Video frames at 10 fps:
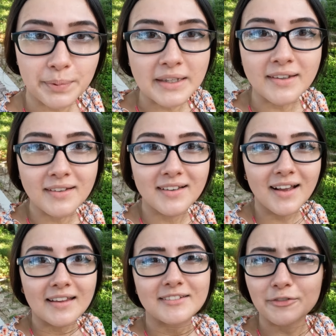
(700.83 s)
to be
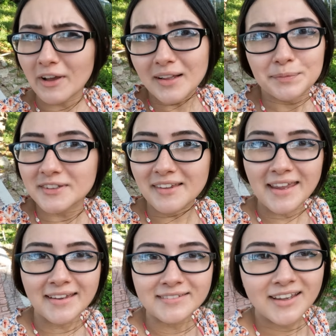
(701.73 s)
developed
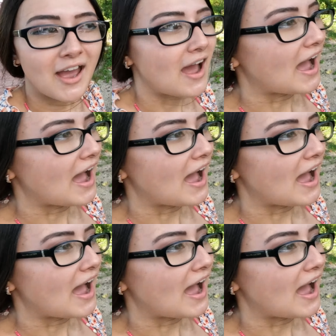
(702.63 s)
land.